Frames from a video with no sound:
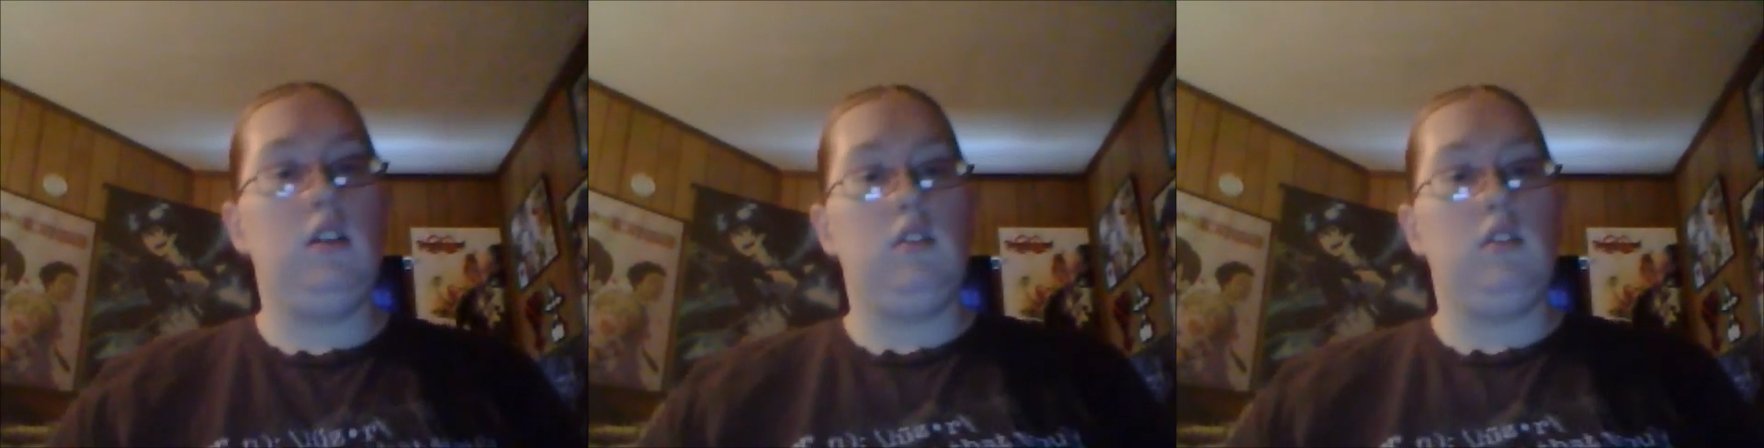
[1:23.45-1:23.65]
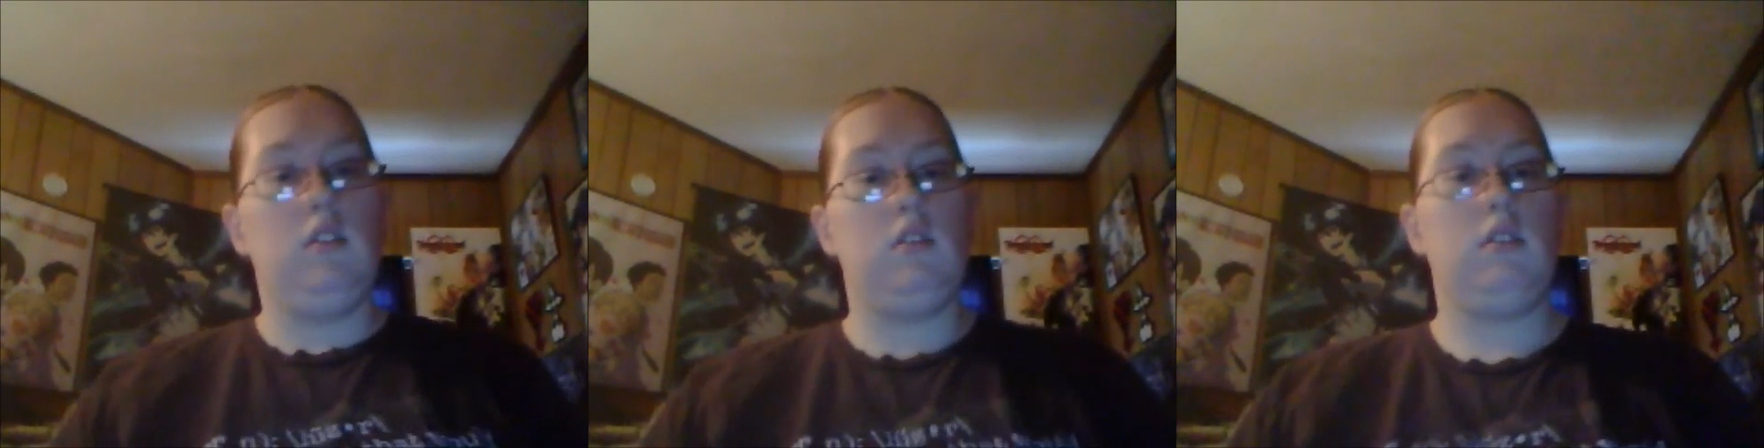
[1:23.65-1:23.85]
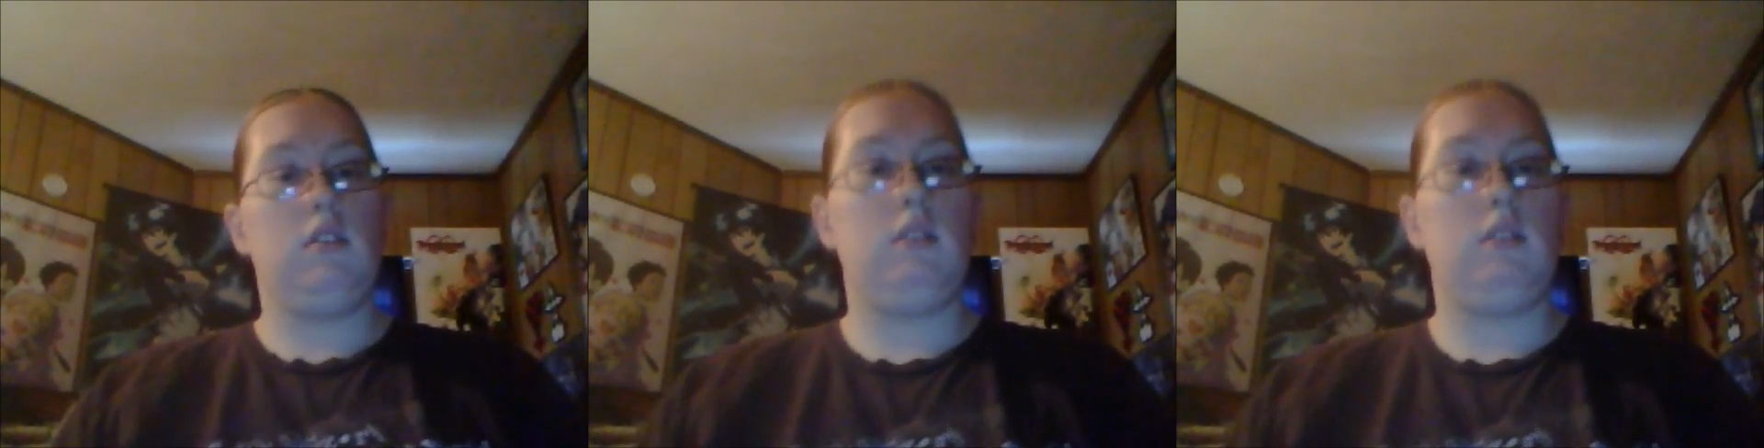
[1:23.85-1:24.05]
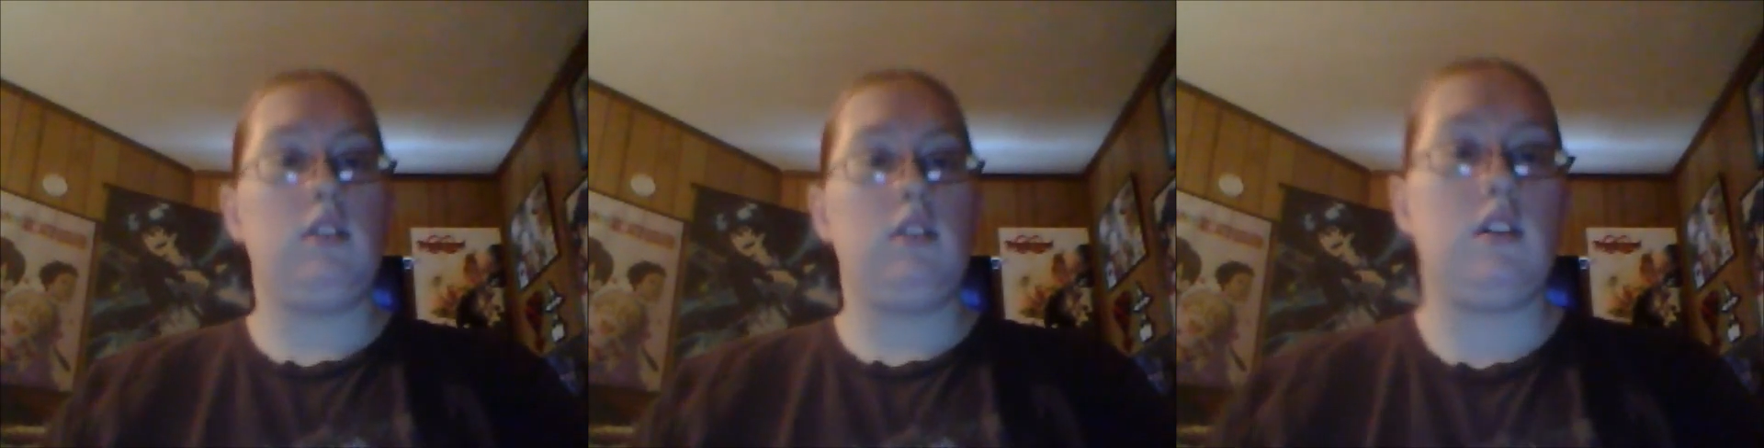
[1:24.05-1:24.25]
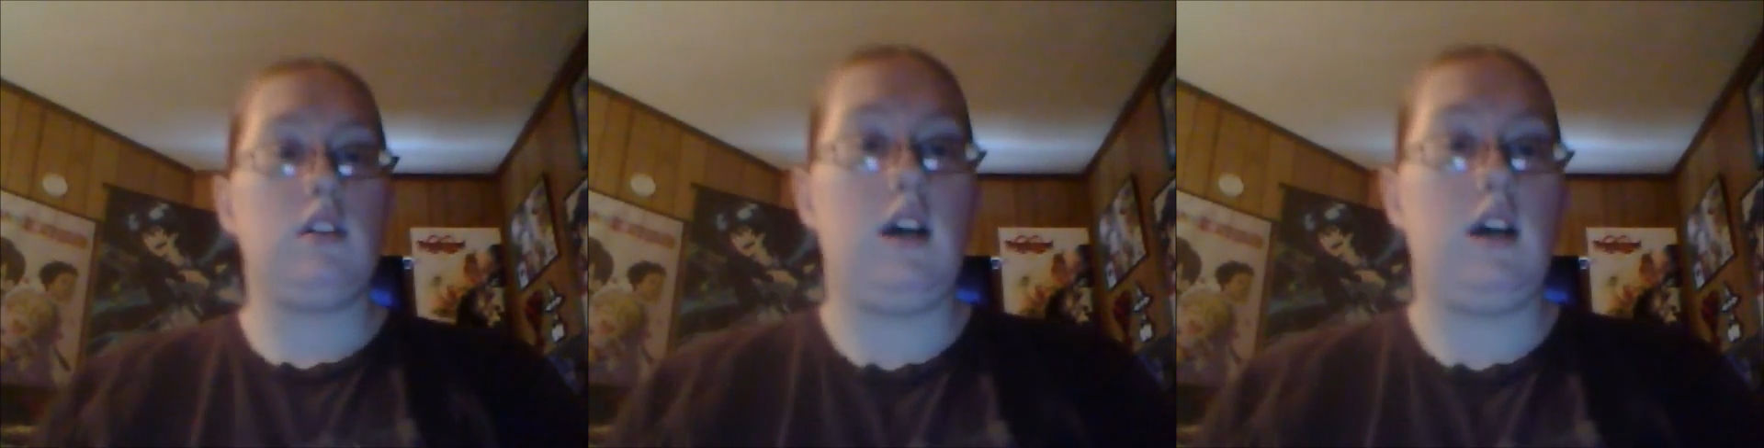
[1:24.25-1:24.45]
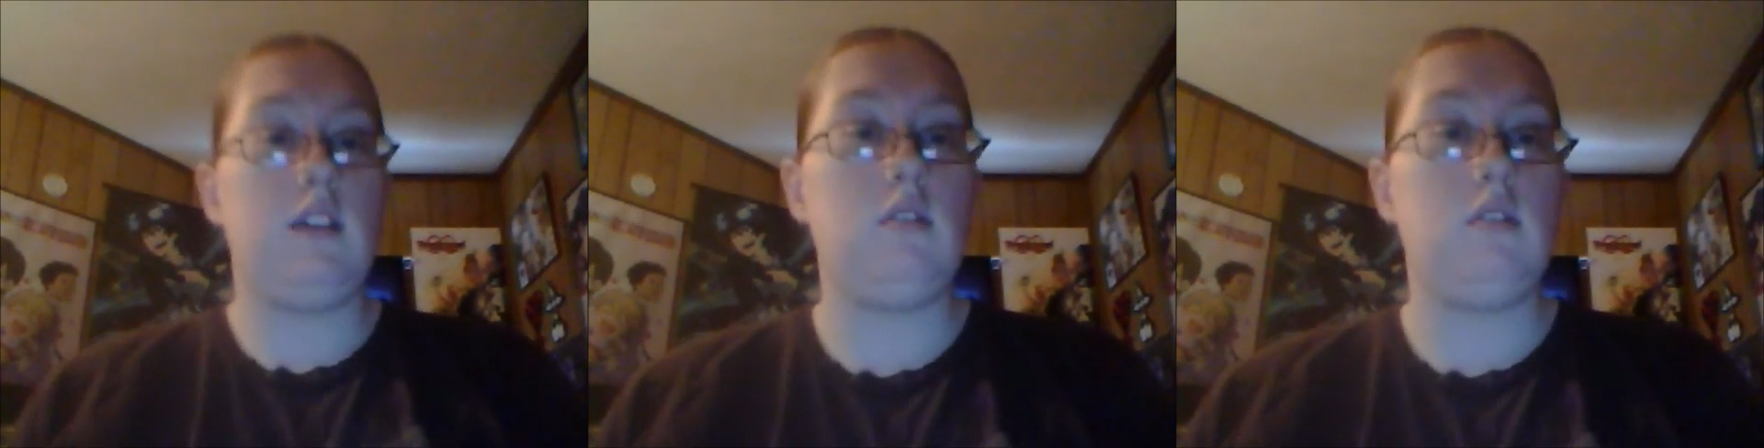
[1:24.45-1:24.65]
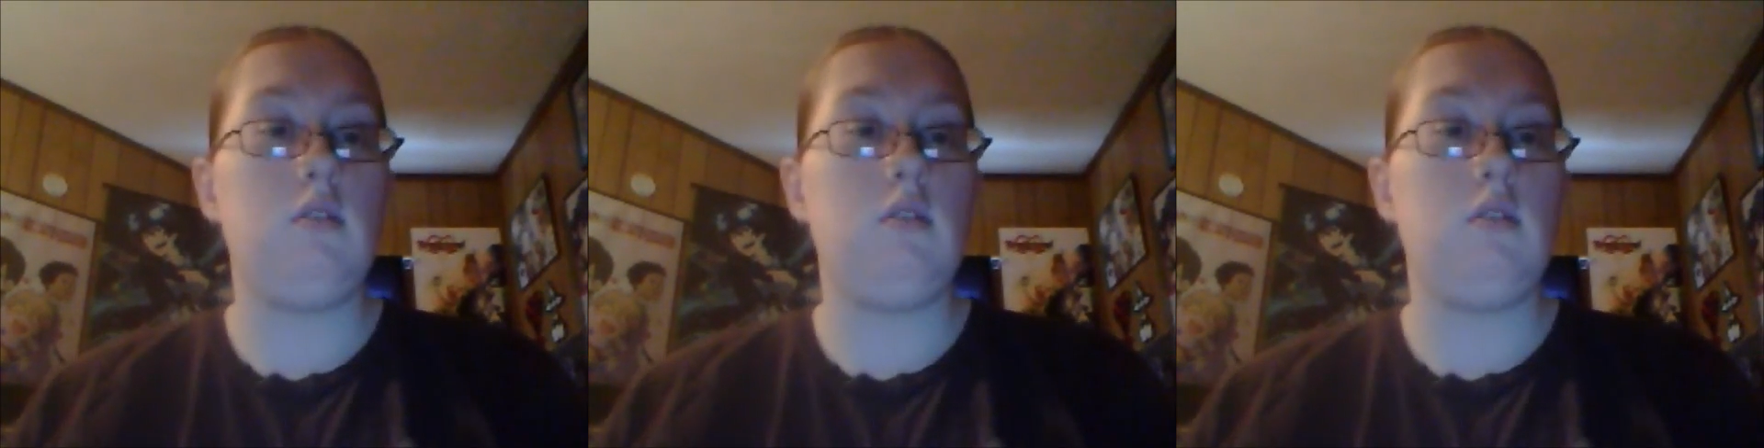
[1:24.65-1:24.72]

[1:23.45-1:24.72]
So anyways, on